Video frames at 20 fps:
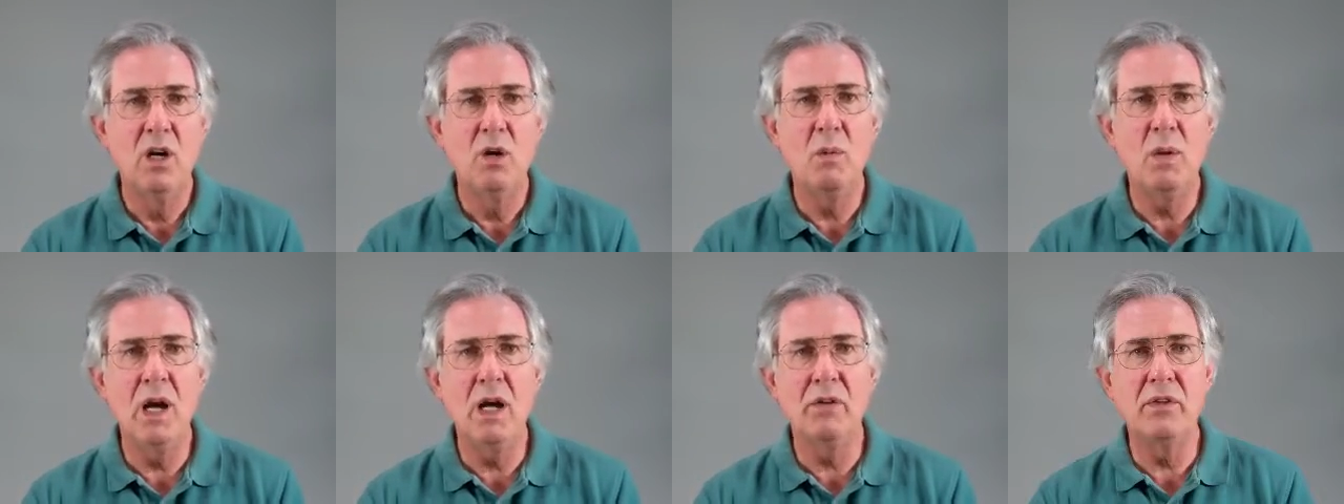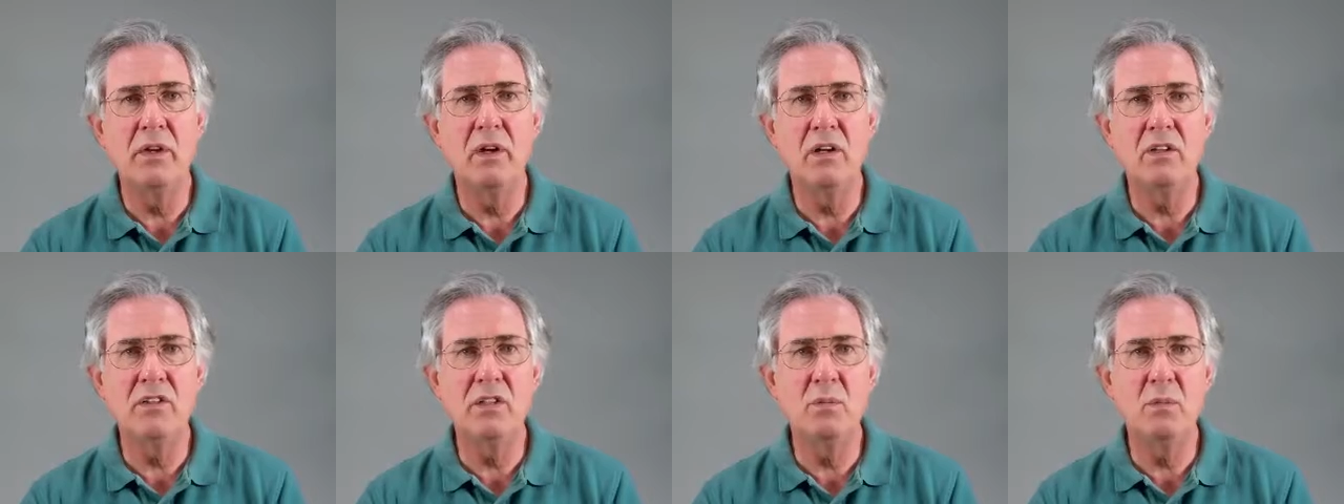While
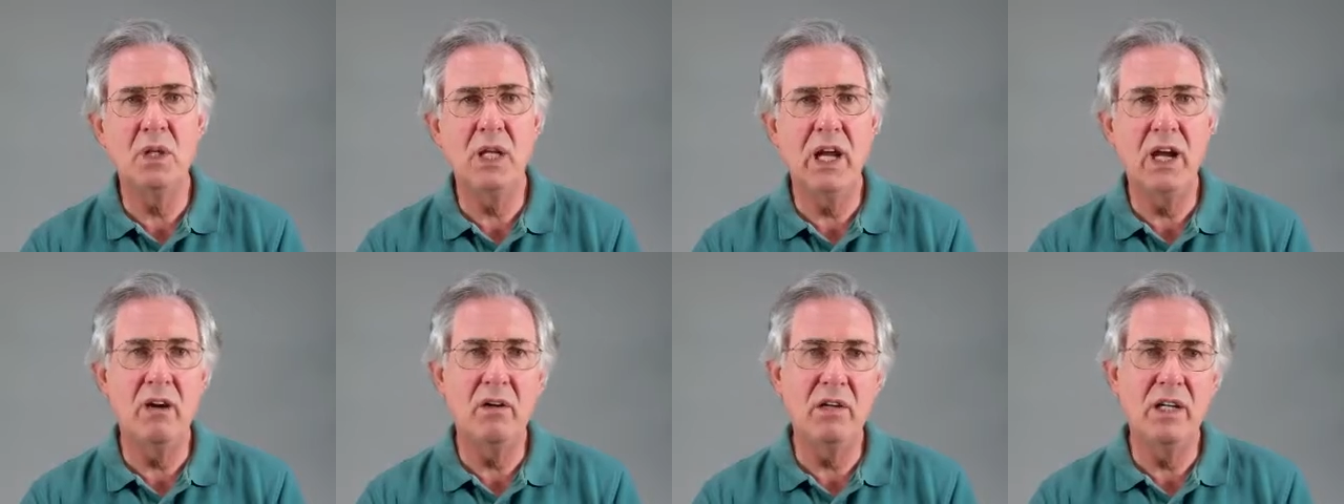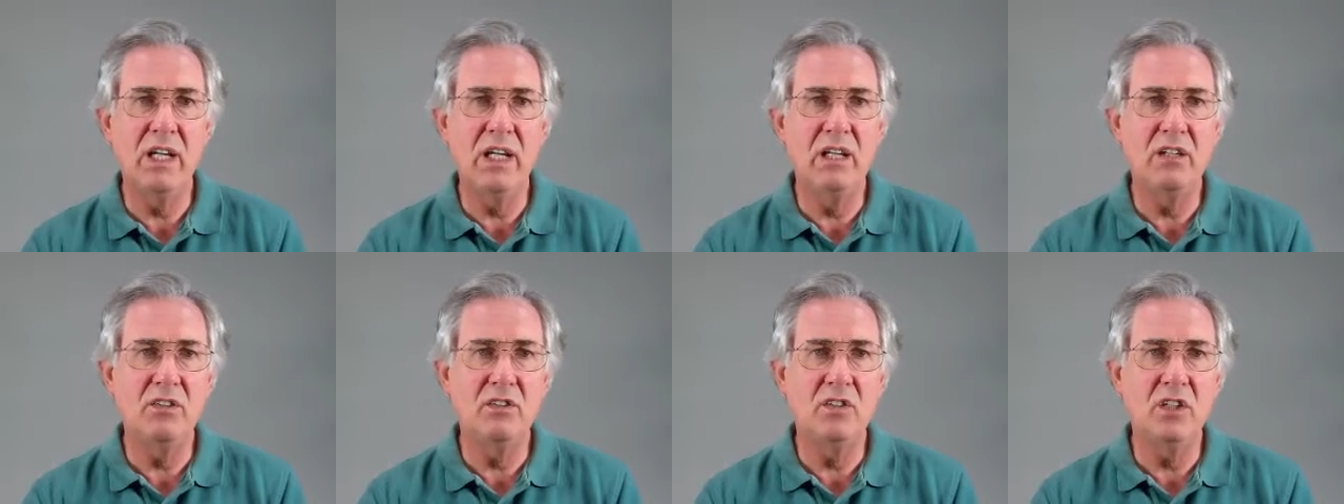there are
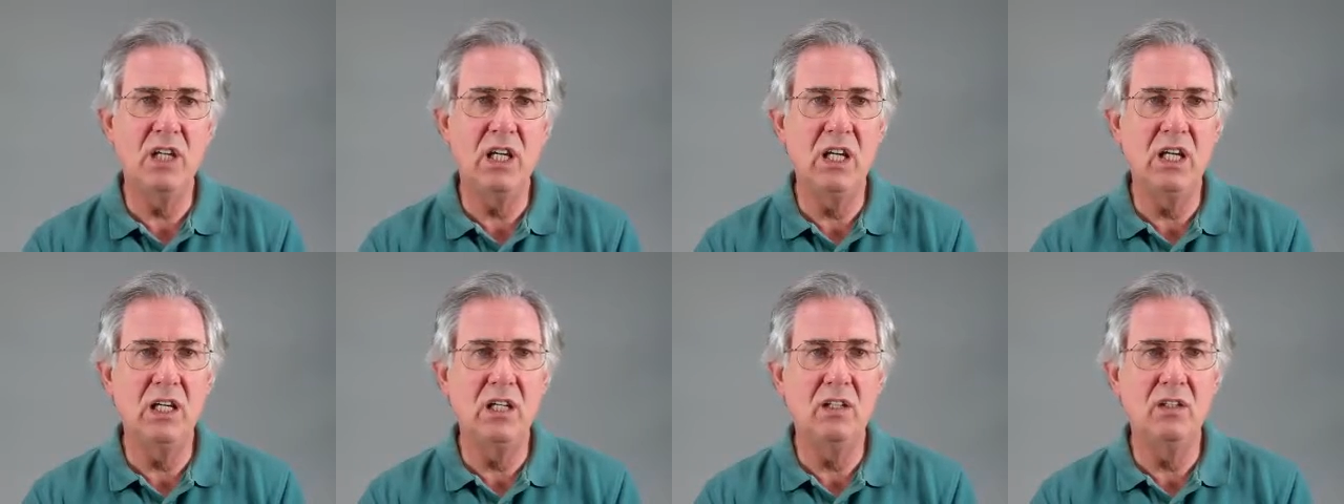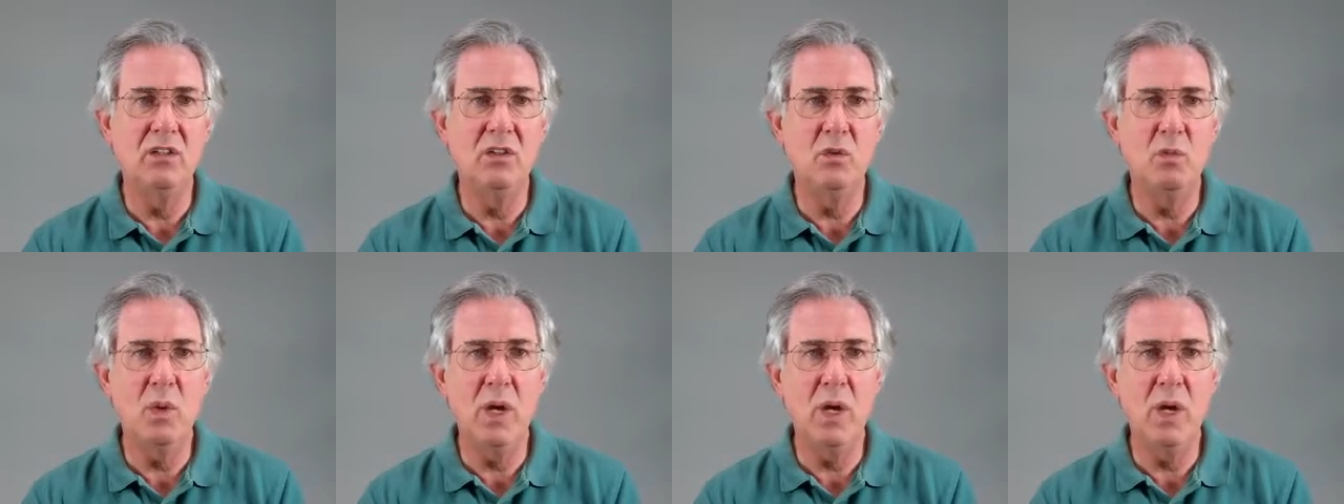similarities in the